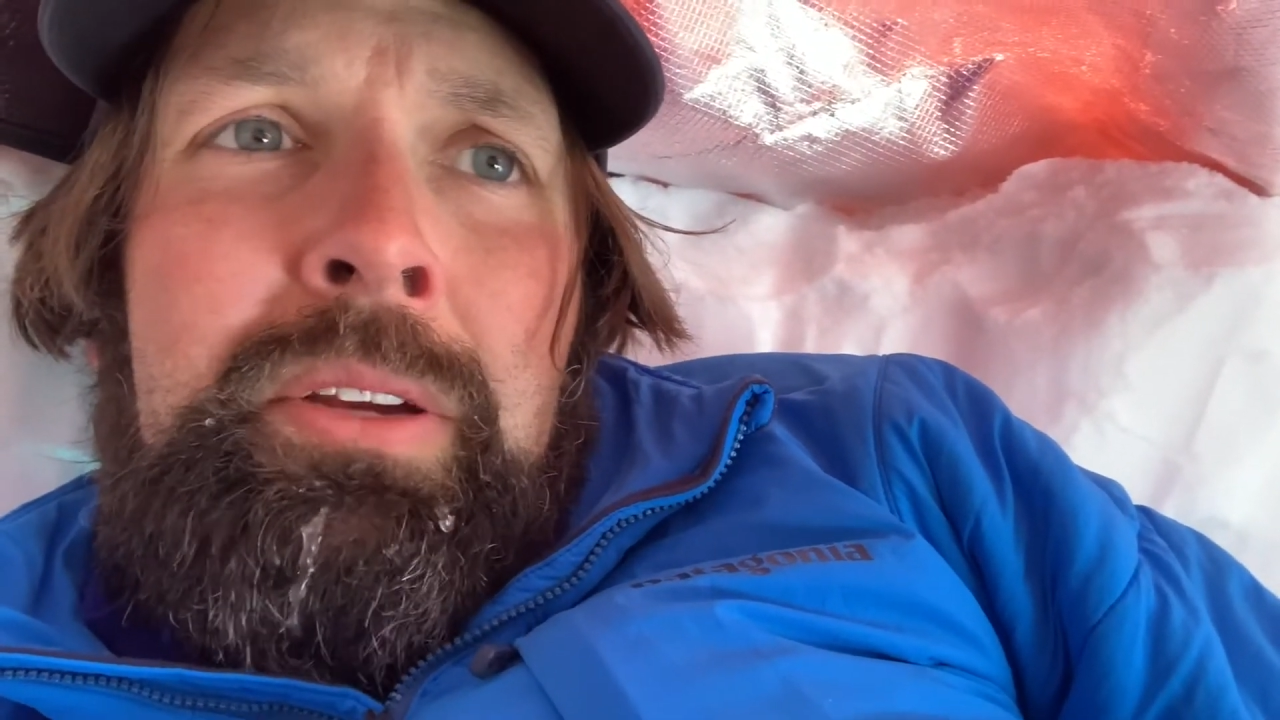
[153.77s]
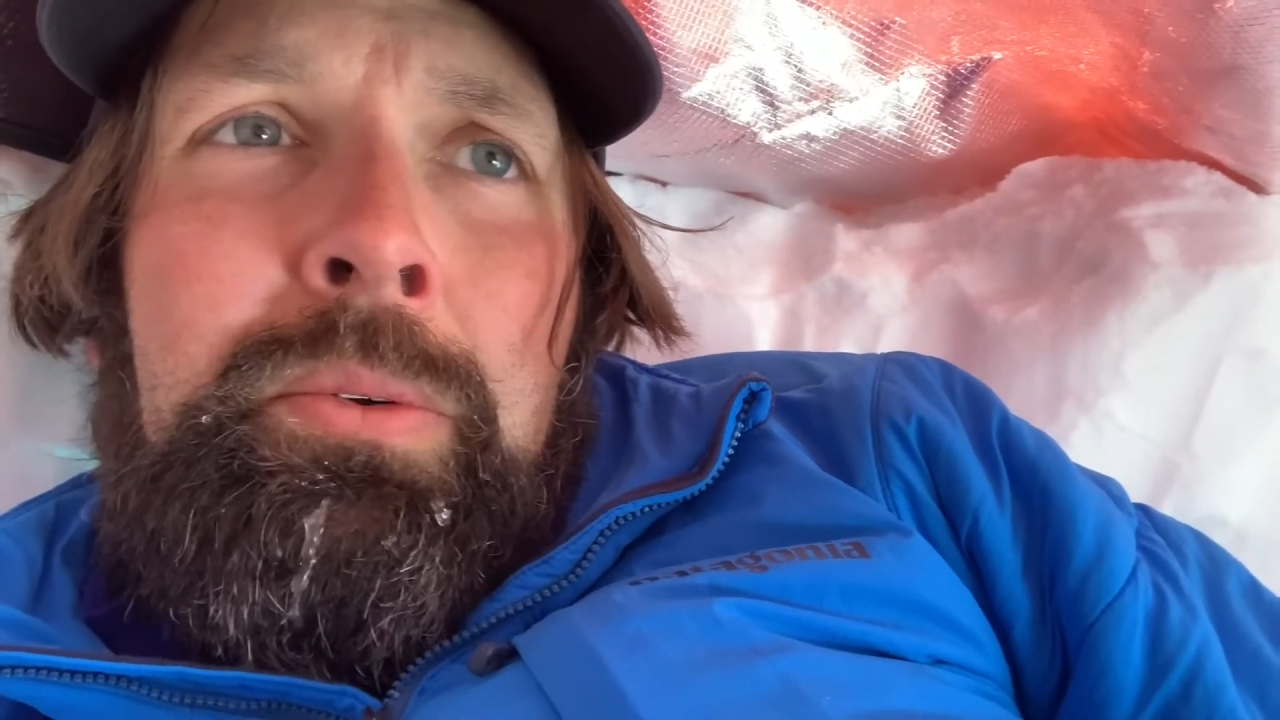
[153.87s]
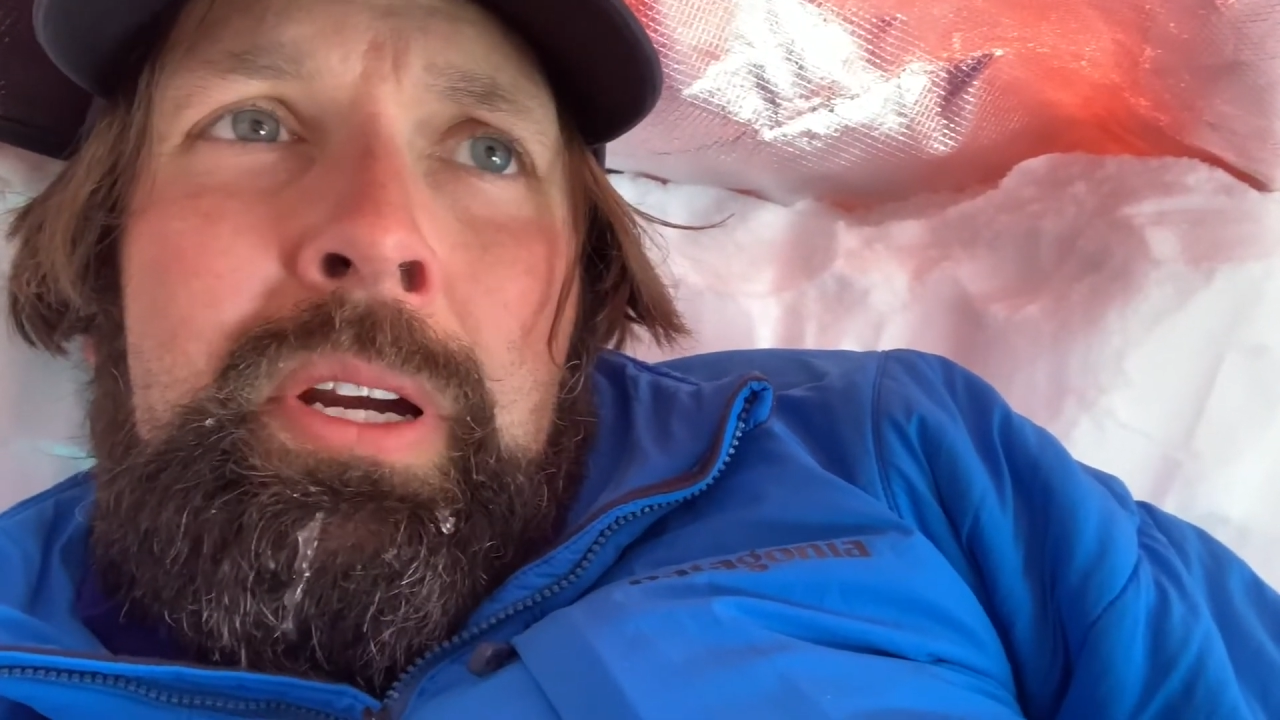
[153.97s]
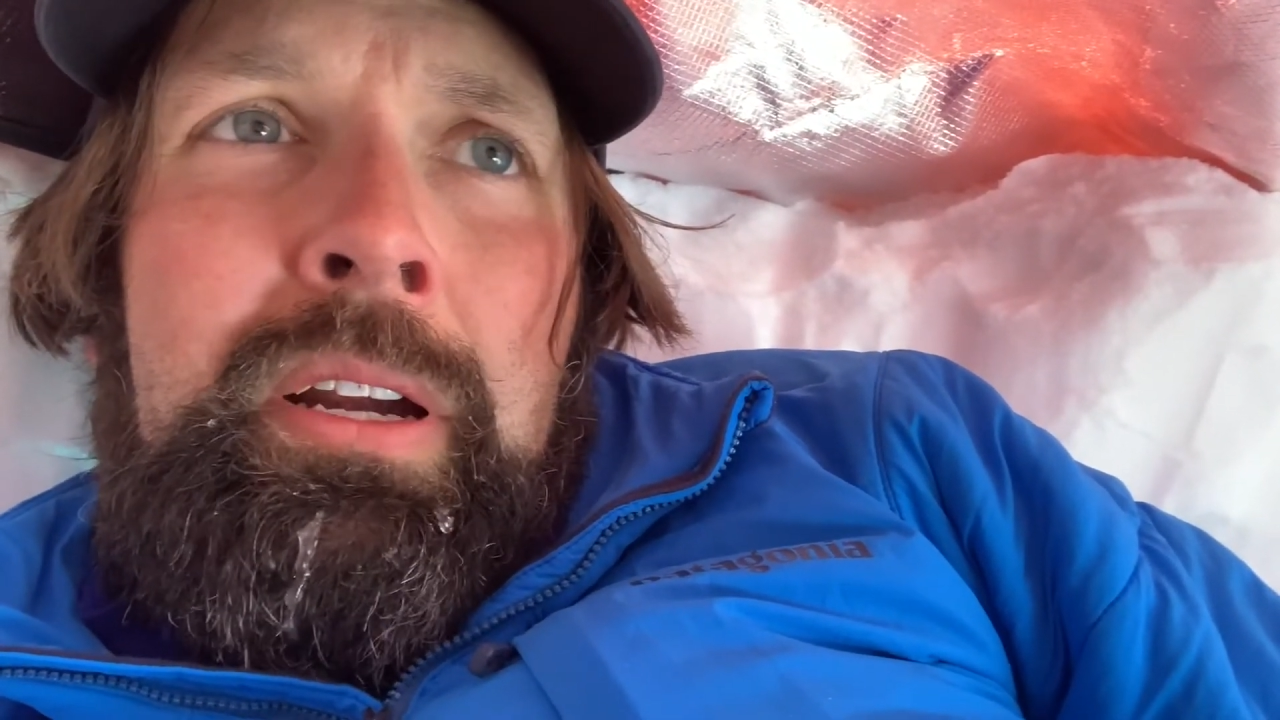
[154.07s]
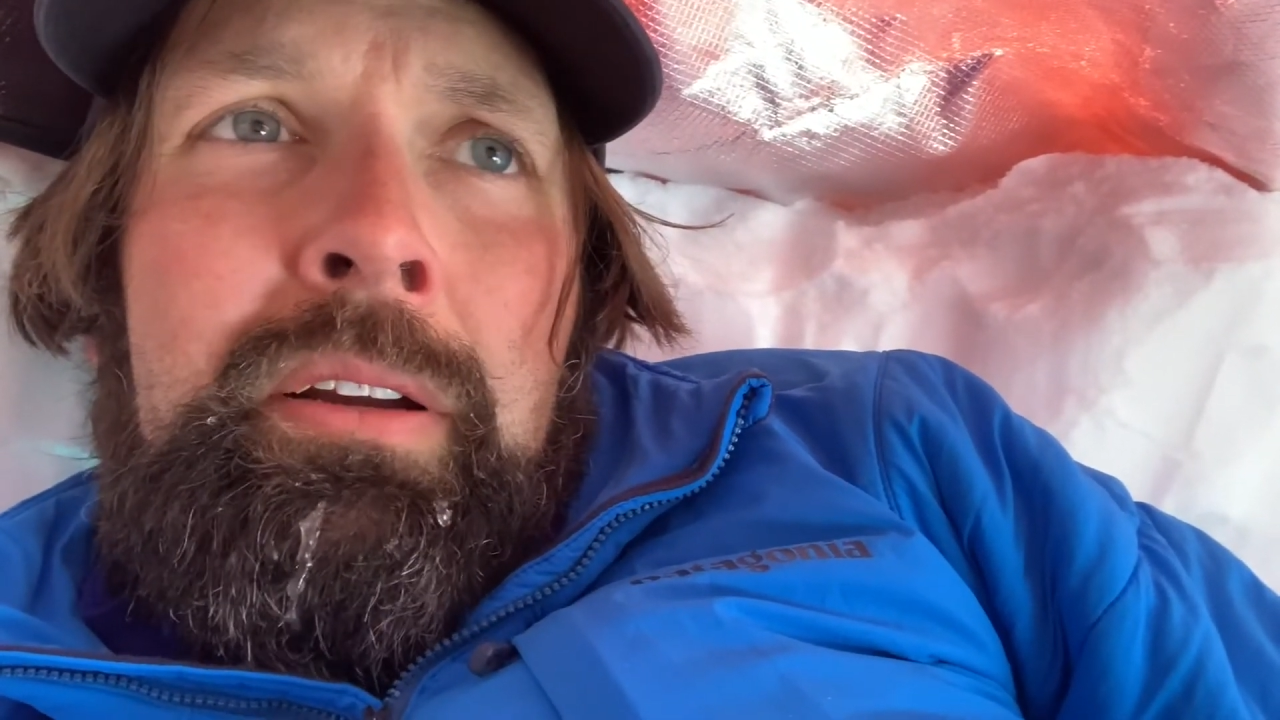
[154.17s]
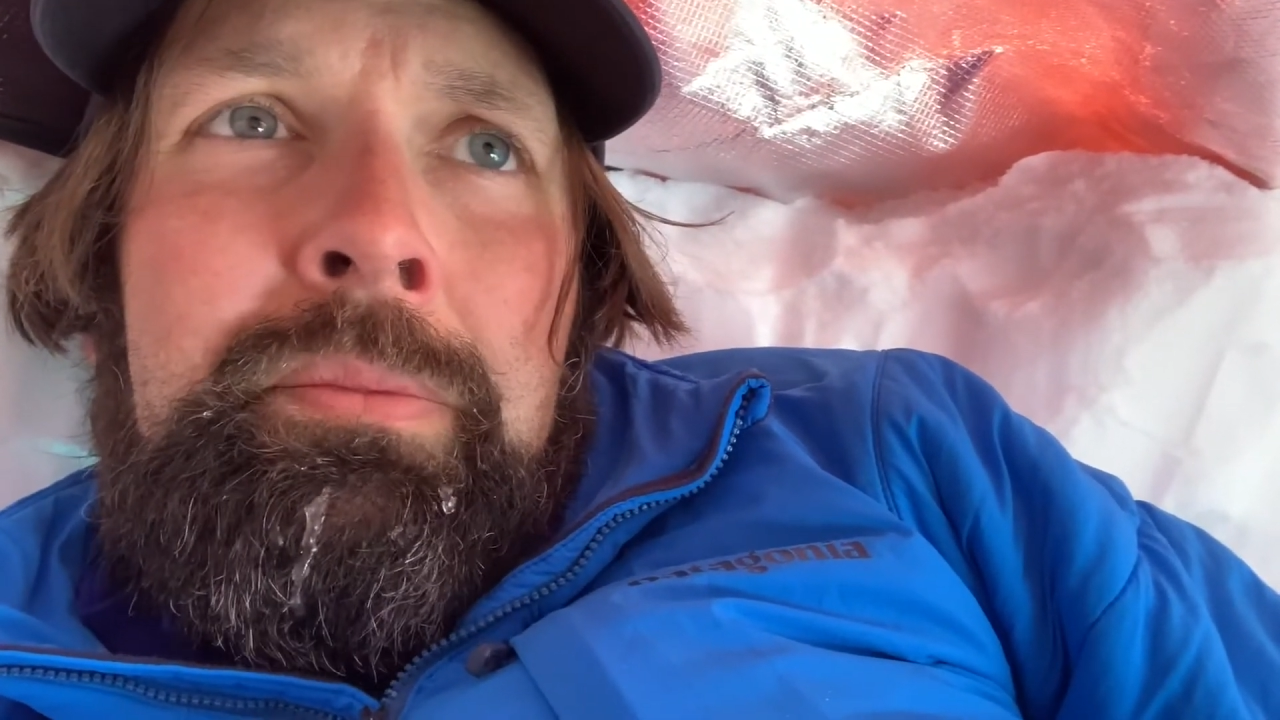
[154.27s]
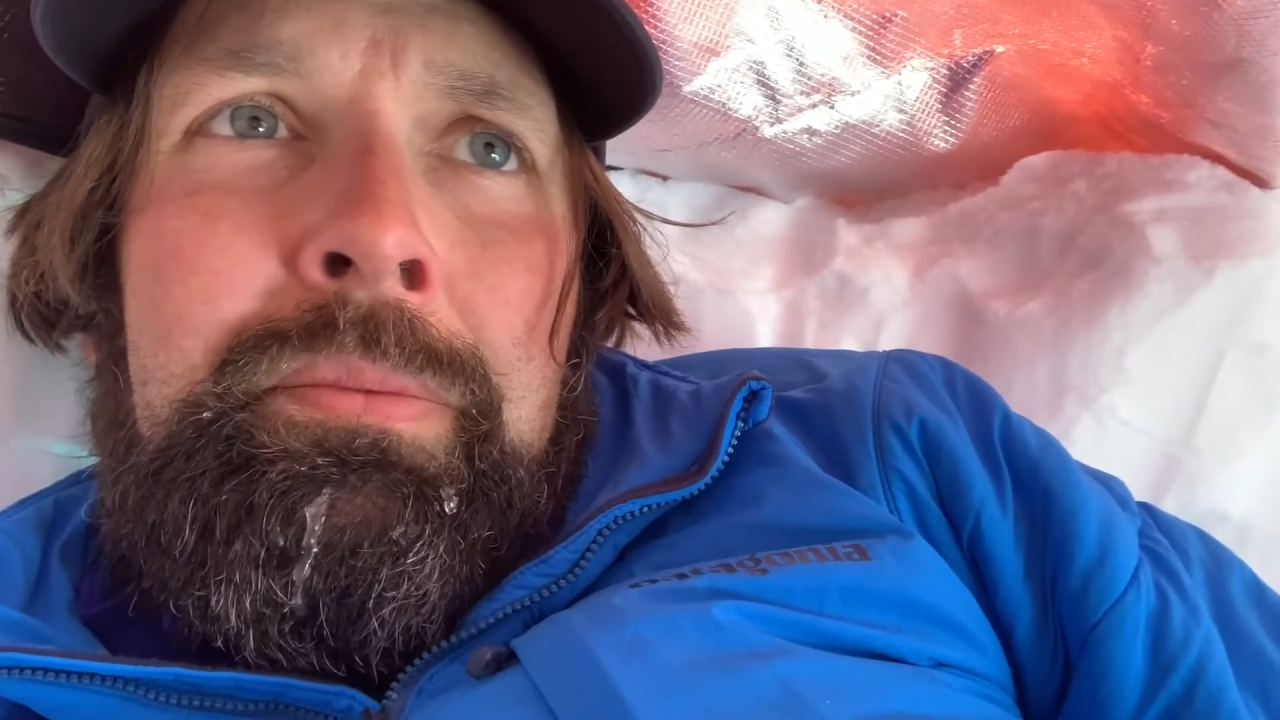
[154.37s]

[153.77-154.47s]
aware